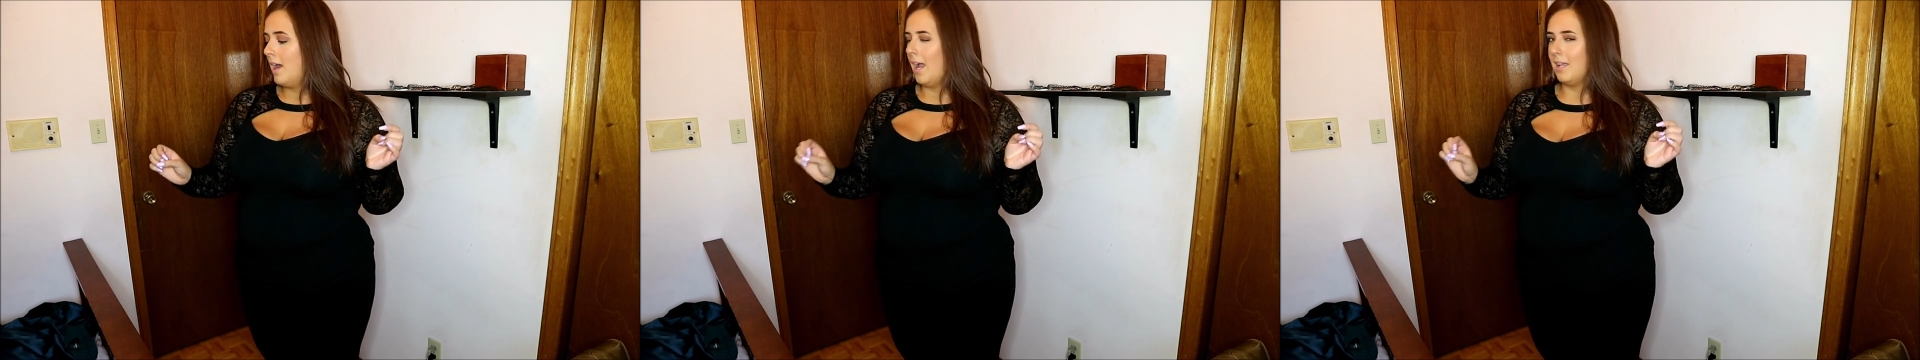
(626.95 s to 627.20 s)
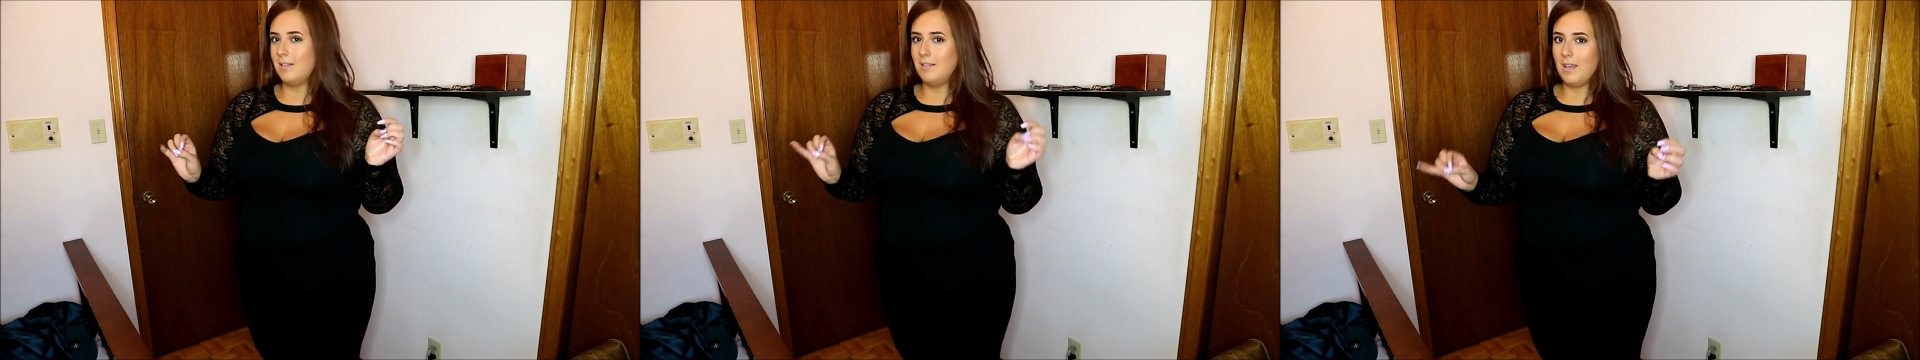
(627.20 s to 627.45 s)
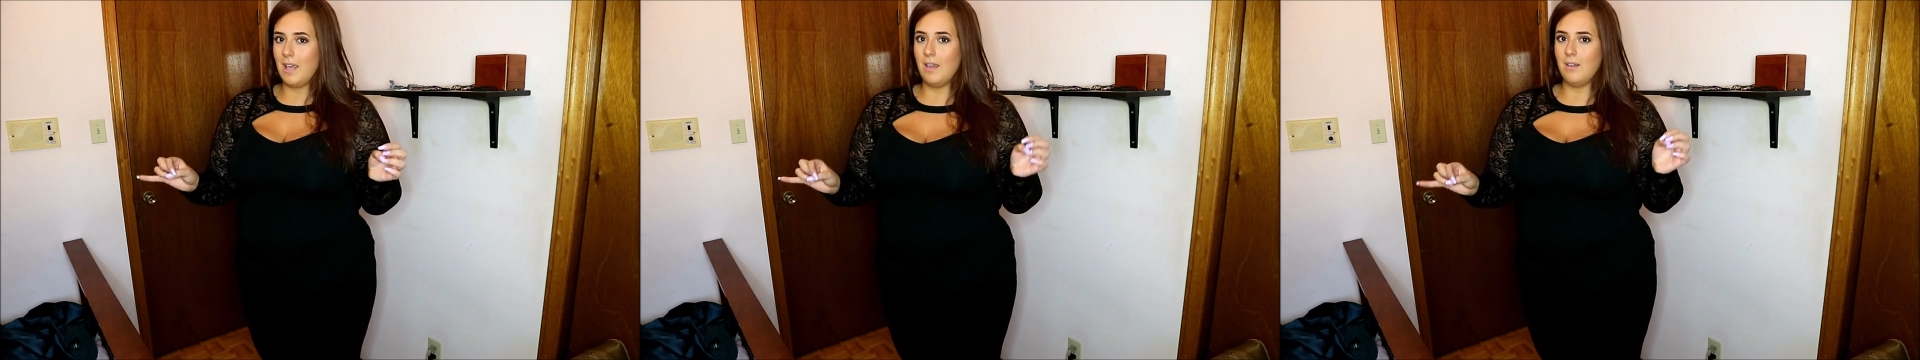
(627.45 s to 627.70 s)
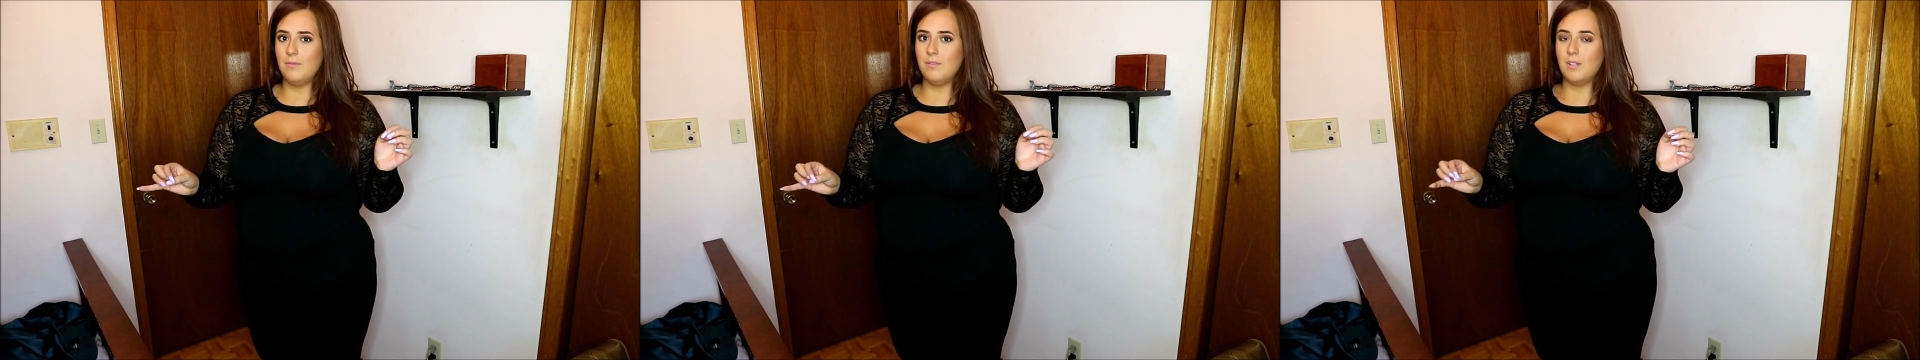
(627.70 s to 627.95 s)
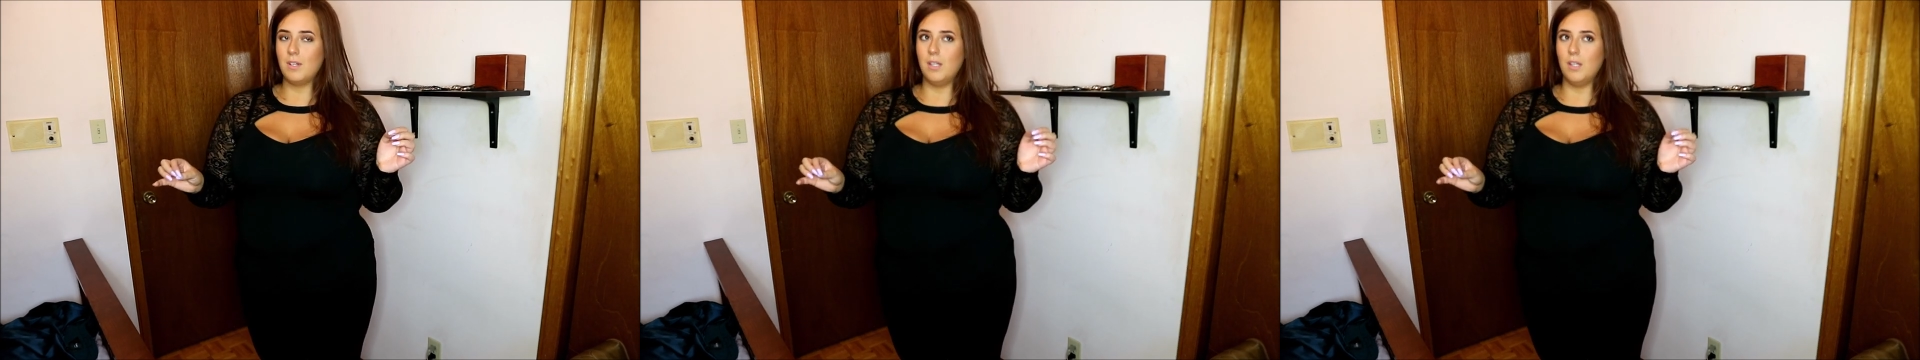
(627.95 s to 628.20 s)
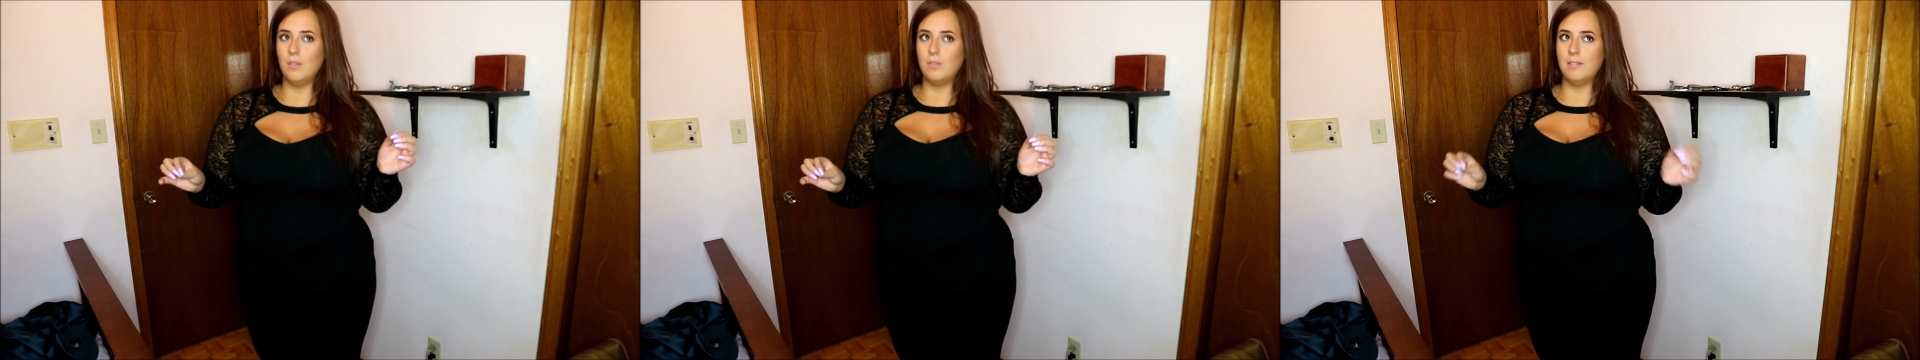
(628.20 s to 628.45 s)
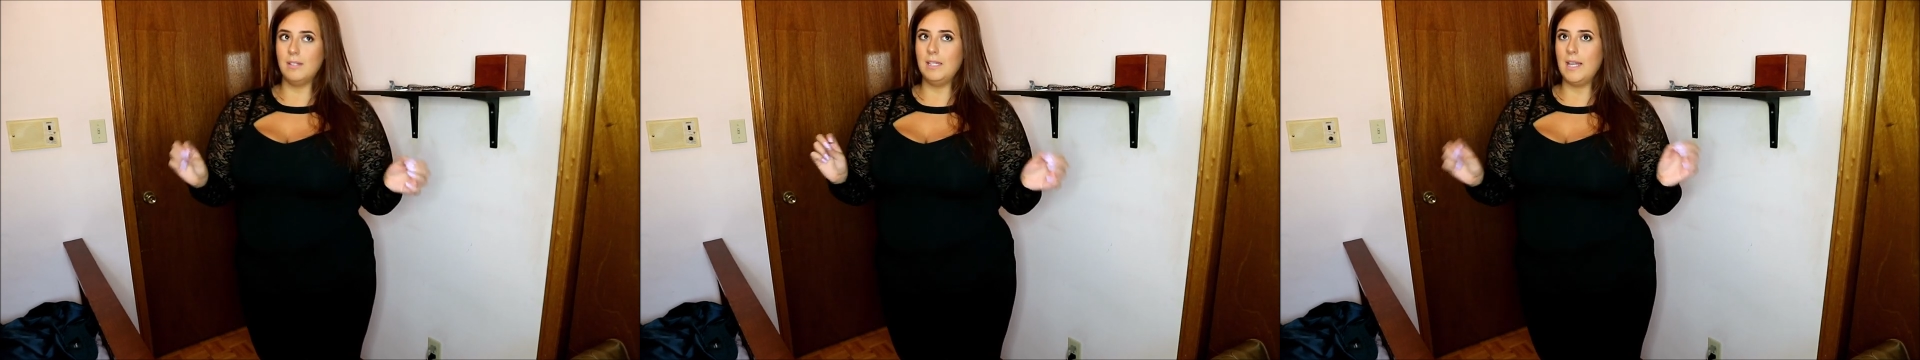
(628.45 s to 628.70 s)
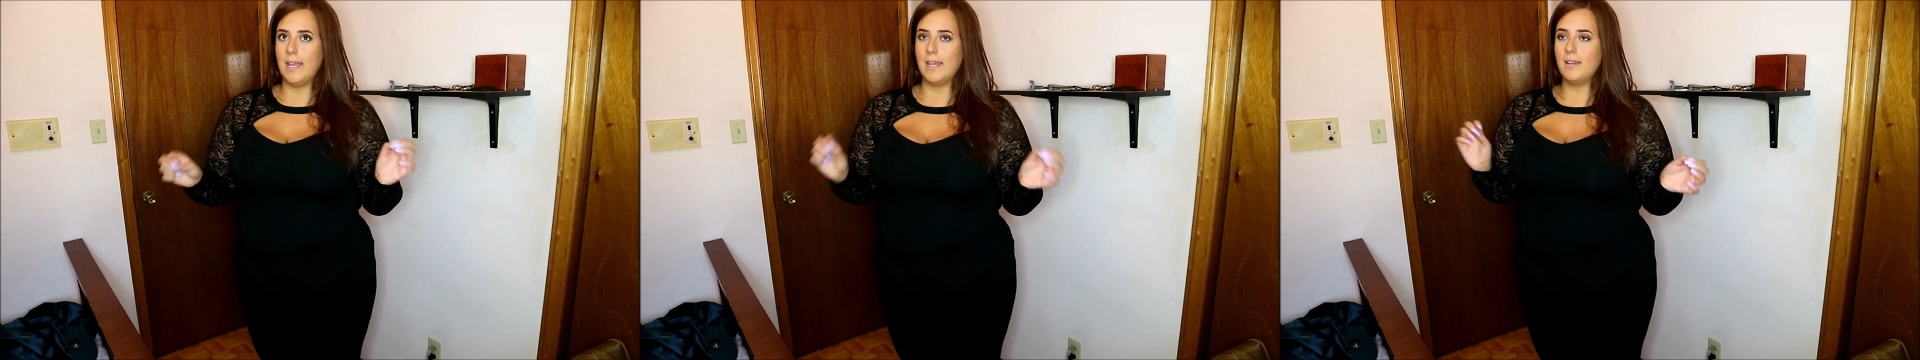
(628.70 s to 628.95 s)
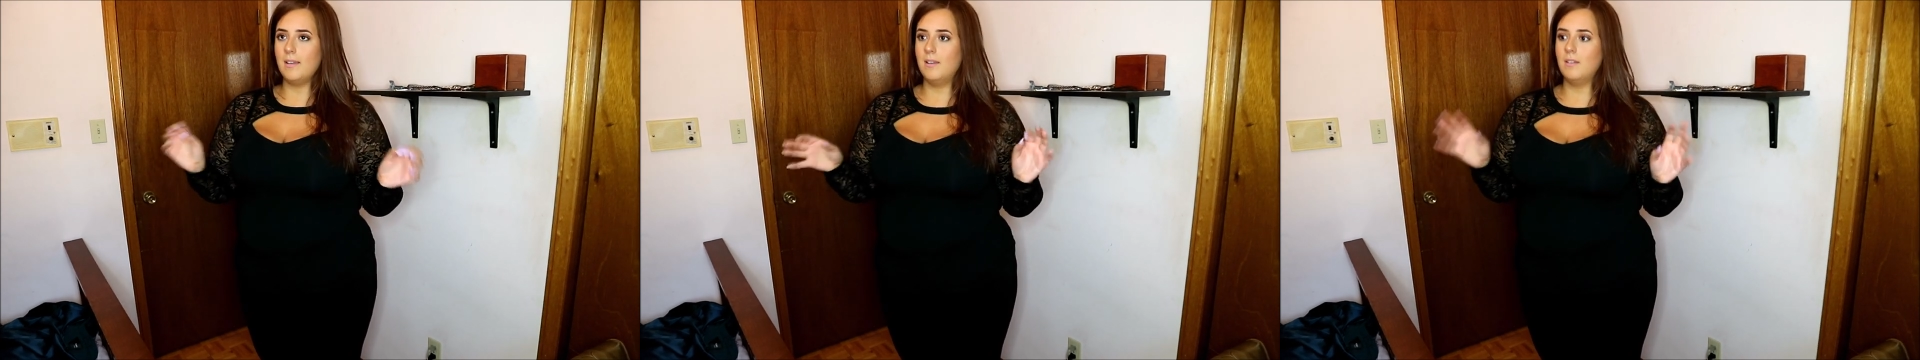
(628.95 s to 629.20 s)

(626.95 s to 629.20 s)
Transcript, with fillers: I saved close to like